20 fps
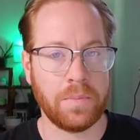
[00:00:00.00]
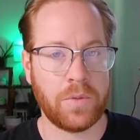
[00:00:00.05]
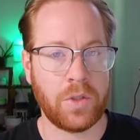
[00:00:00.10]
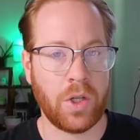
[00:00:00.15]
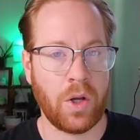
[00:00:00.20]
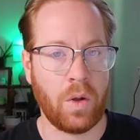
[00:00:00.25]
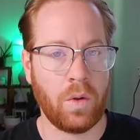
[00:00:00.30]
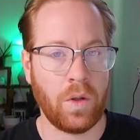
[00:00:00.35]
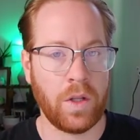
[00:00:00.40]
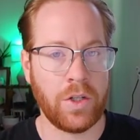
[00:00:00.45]

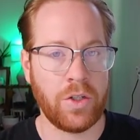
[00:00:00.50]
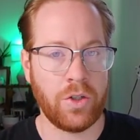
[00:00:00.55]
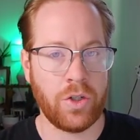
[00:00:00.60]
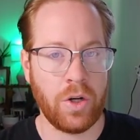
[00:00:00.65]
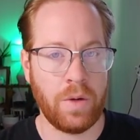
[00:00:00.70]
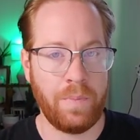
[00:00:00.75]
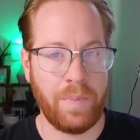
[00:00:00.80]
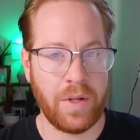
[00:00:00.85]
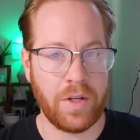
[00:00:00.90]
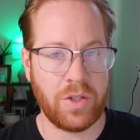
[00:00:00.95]
So let's
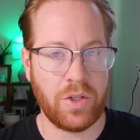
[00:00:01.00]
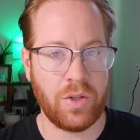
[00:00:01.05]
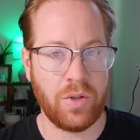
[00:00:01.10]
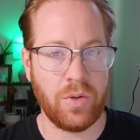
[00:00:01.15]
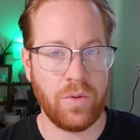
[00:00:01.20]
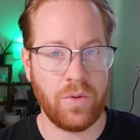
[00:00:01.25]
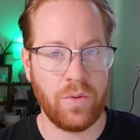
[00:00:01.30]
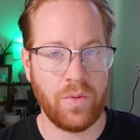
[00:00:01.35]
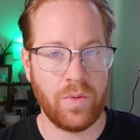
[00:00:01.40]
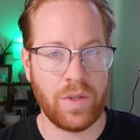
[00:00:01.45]
jump
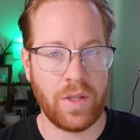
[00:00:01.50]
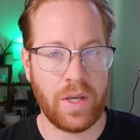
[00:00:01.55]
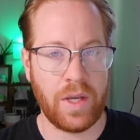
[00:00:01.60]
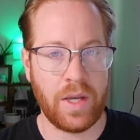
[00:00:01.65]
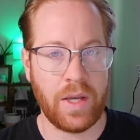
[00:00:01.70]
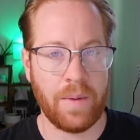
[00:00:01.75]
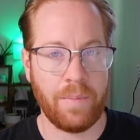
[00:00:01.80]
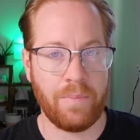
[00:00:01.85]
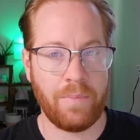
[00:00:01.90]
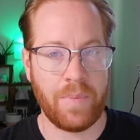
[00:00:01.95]
into
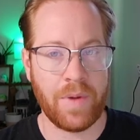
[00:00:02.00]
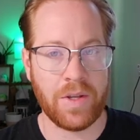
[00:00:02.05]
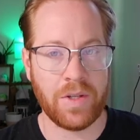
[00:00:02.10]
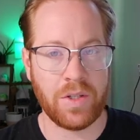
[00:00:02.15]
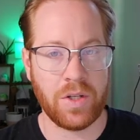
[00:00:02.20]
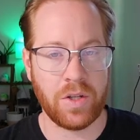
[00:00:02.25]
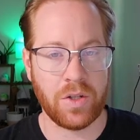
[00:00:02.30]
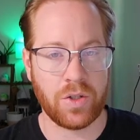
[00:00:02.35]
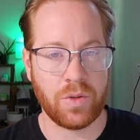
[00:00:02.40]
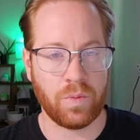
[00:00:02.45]
the
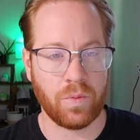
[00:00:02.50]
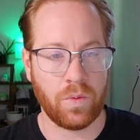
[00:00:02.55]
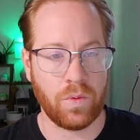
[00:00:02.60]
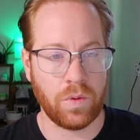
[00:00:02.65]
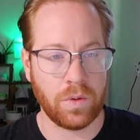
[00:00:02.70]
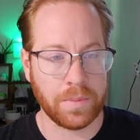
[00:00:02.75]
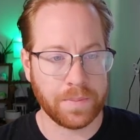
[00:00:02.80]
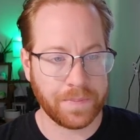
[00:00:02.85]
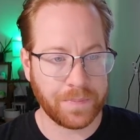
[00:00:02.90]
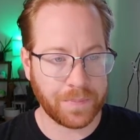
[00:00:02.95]
business
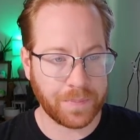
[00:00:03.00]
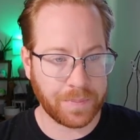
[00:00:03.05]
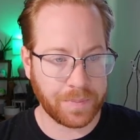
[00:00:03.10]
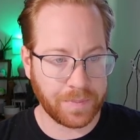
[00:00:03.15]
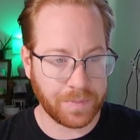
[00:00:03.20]
rule.